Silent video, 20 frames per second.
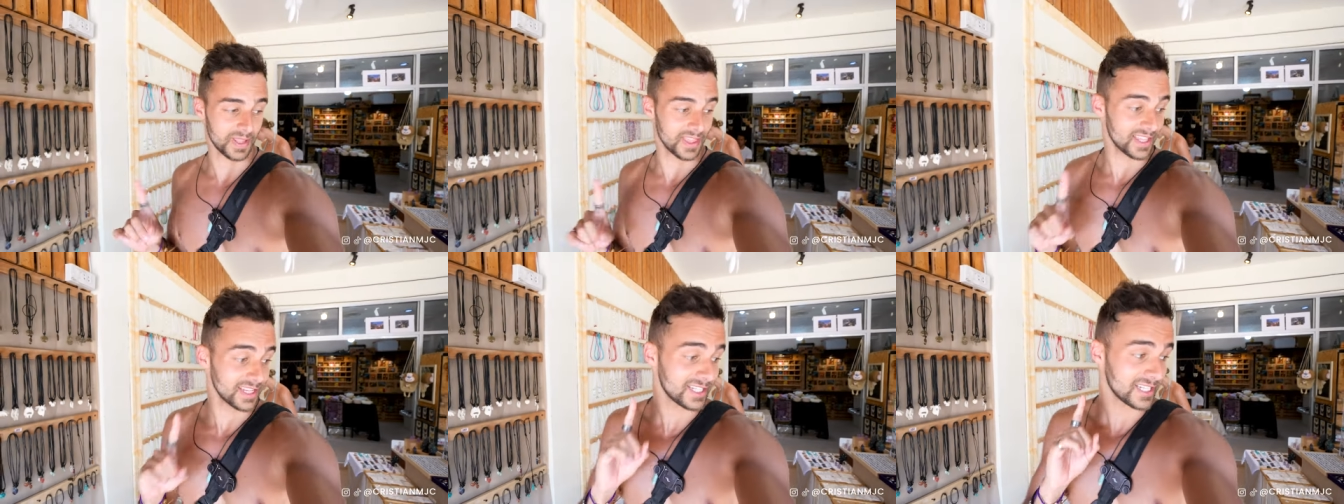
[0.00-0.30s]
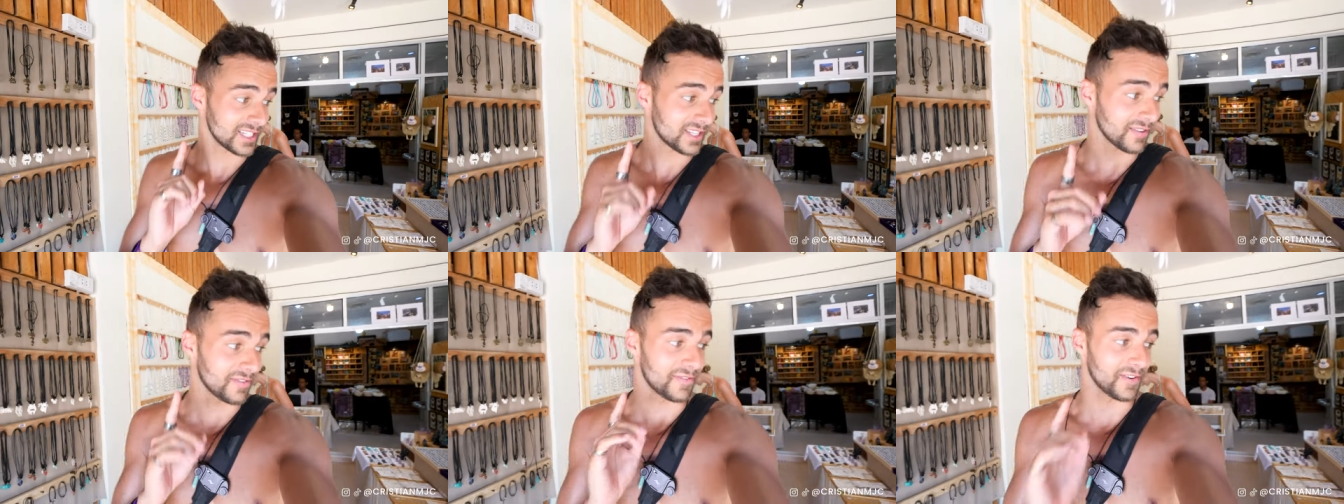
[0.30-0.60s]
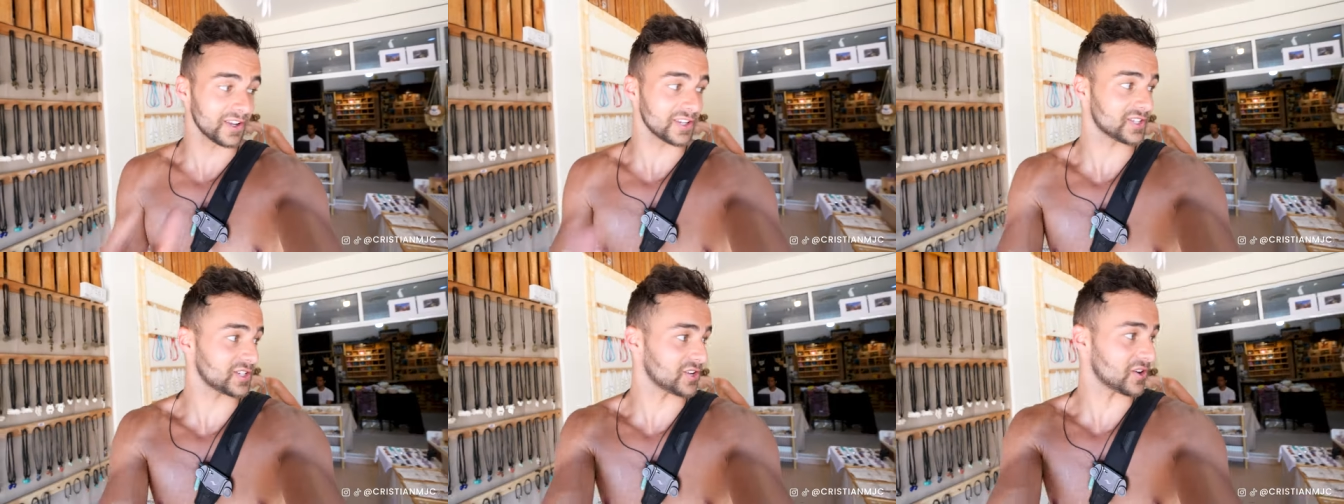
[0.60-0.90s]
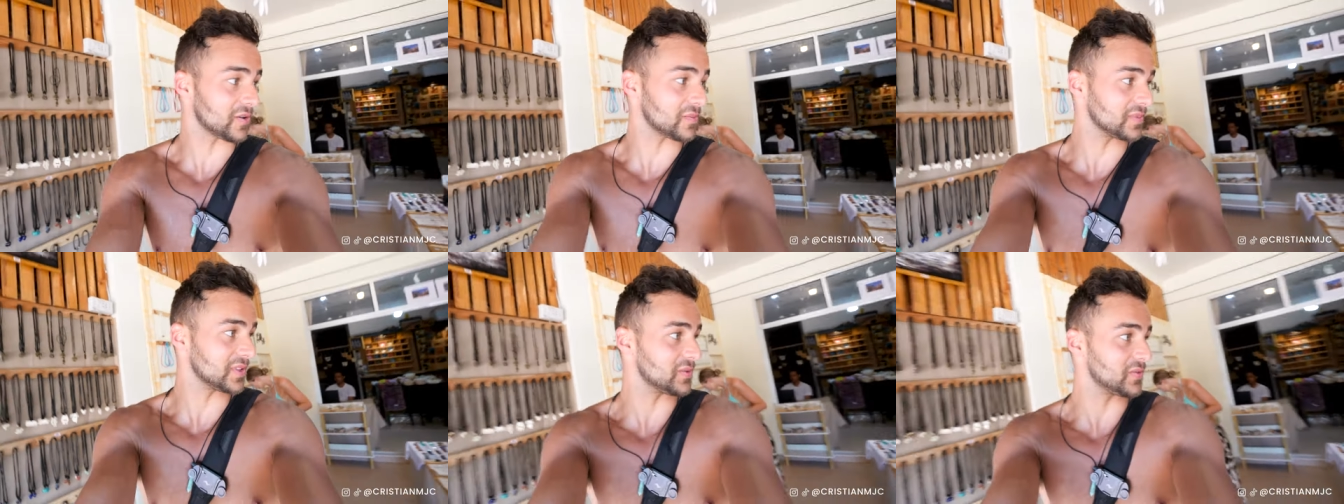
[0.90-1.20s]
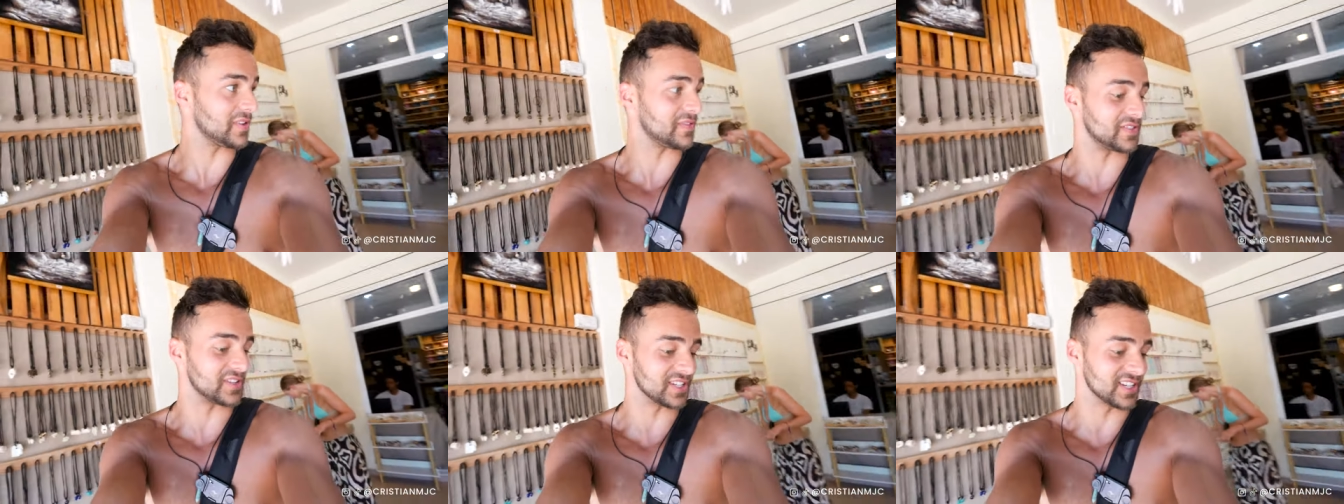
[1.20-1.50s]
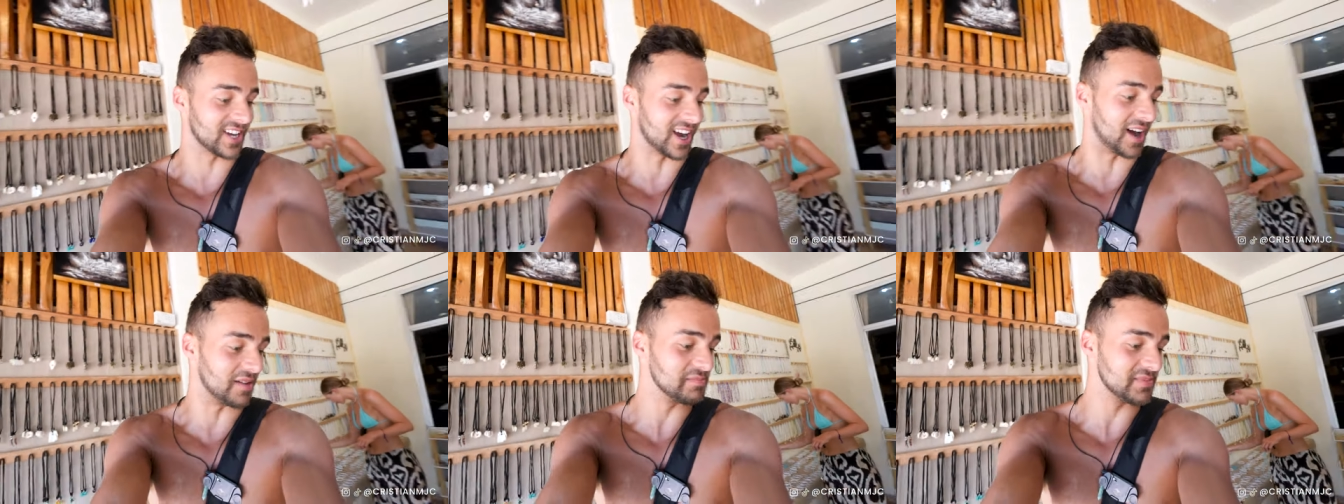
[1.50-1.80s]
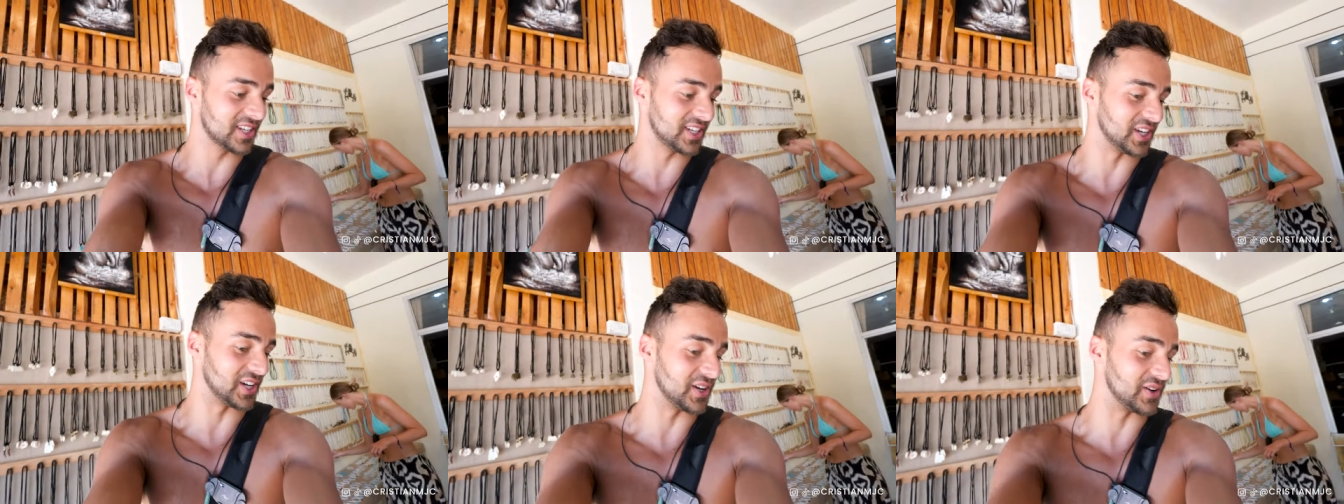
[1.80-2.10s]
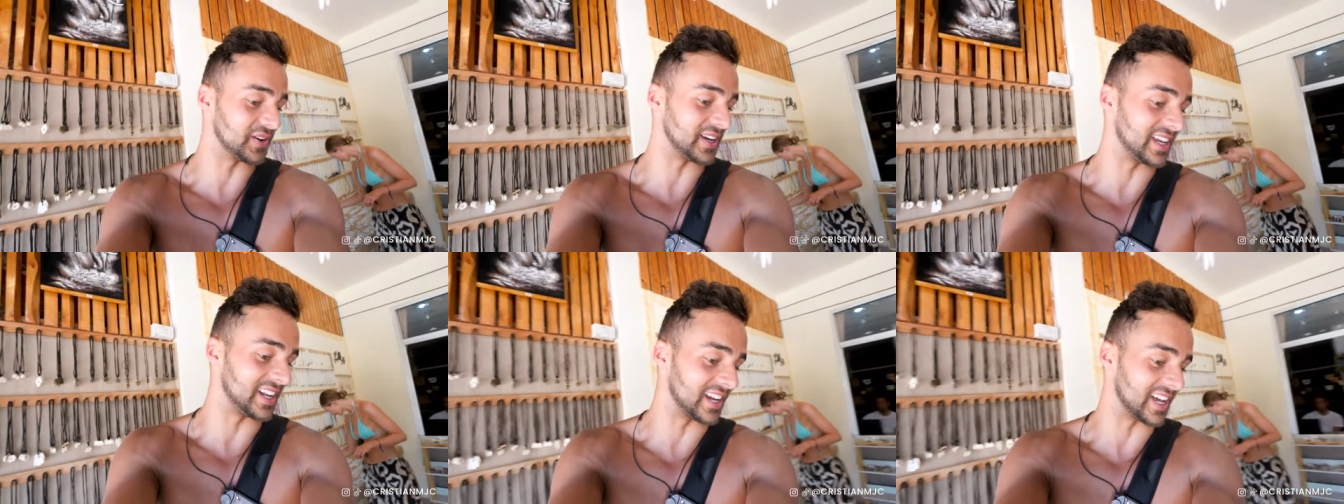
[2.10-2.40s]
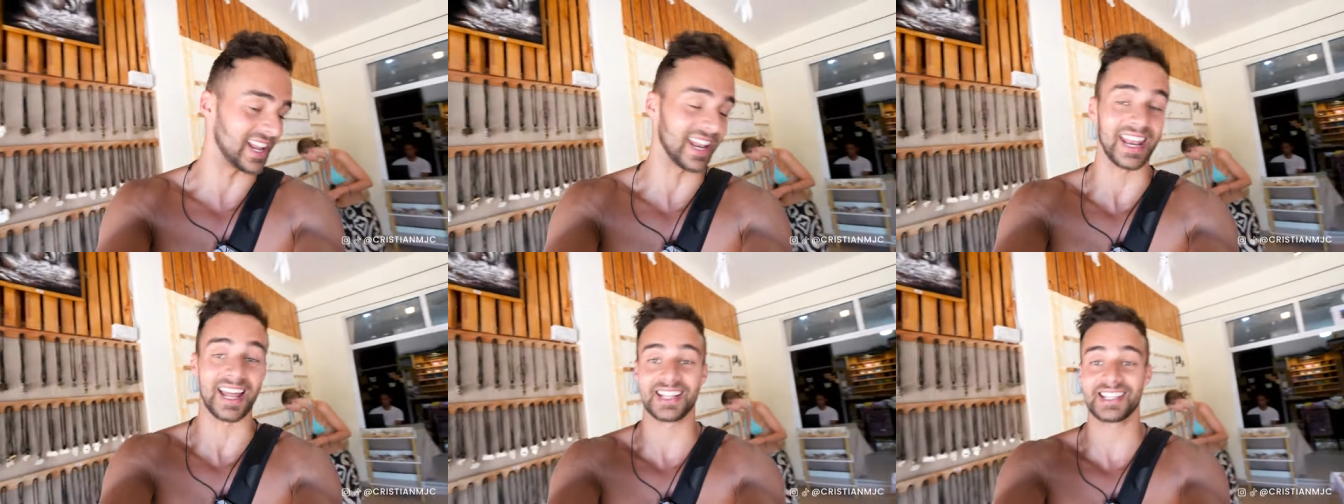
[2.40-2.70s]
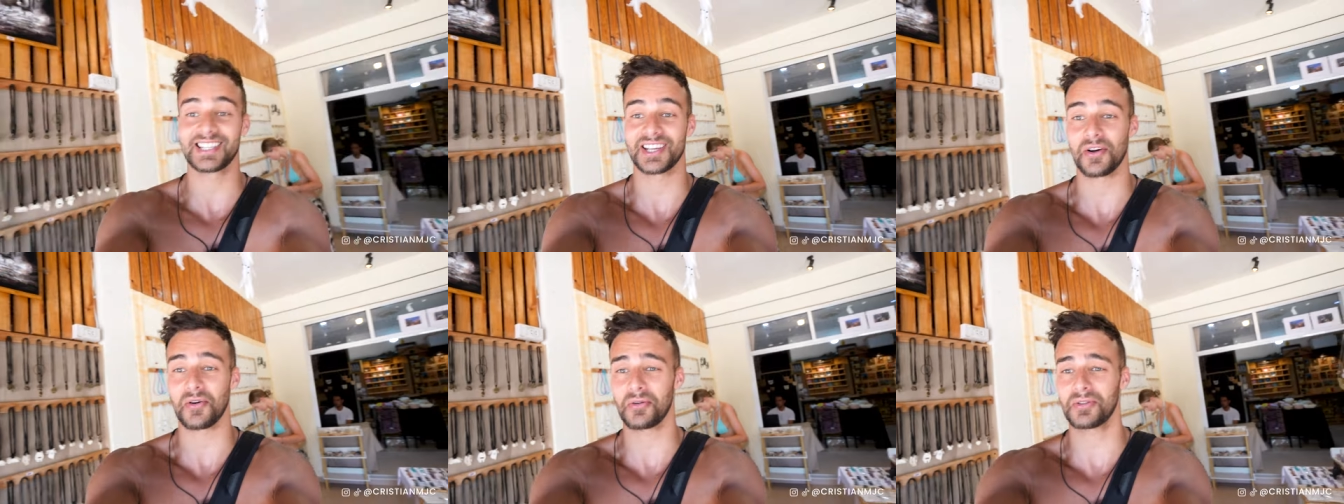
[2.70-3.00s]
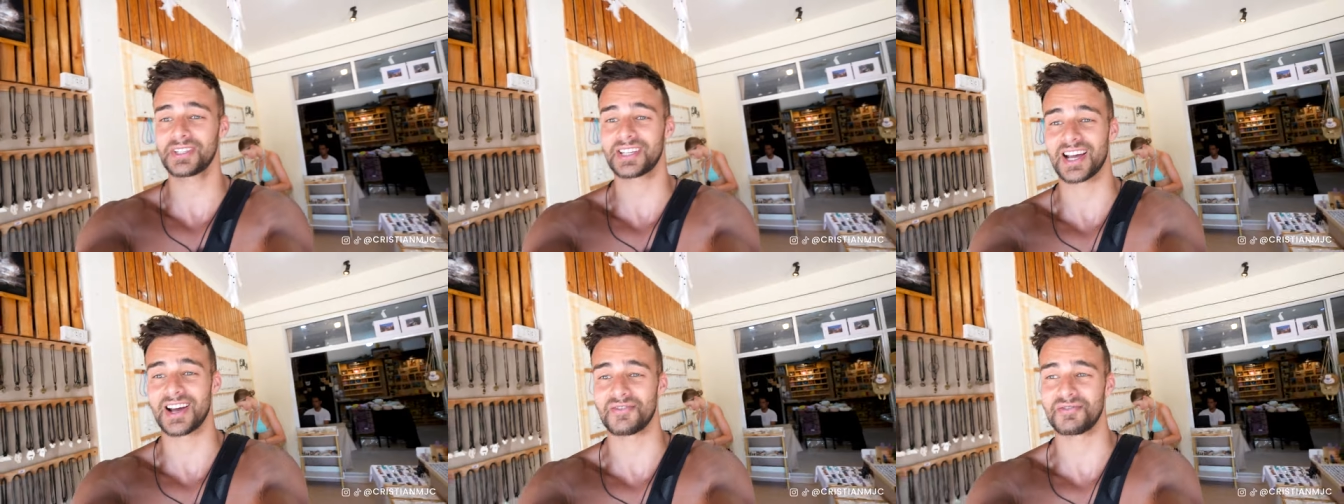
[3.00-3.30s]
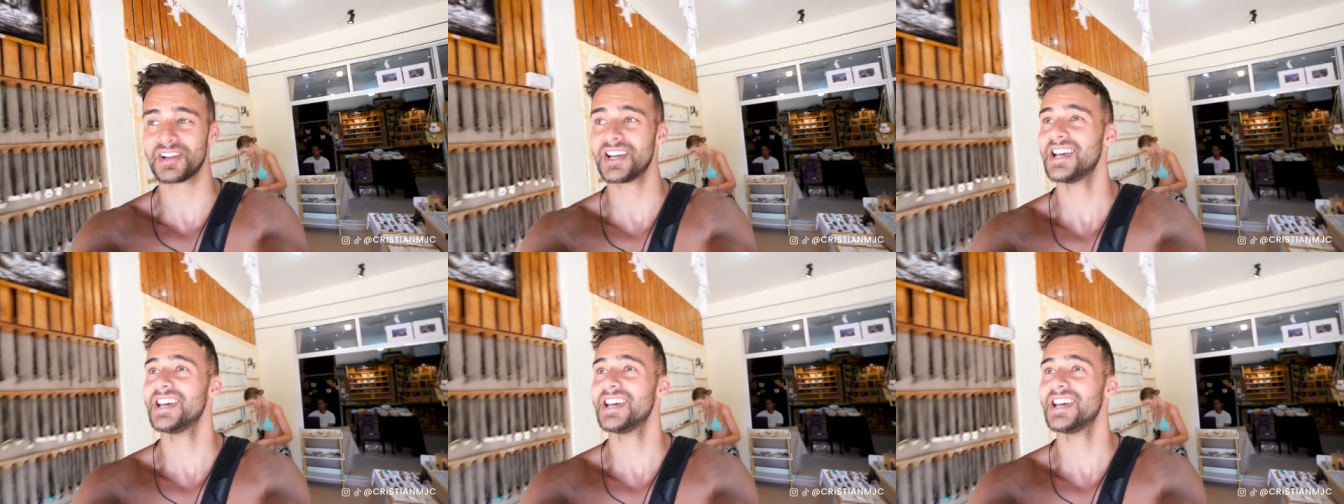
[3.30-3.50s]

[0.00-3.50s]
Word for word: And this is the first shop that we've just come to in Lanta Old Town.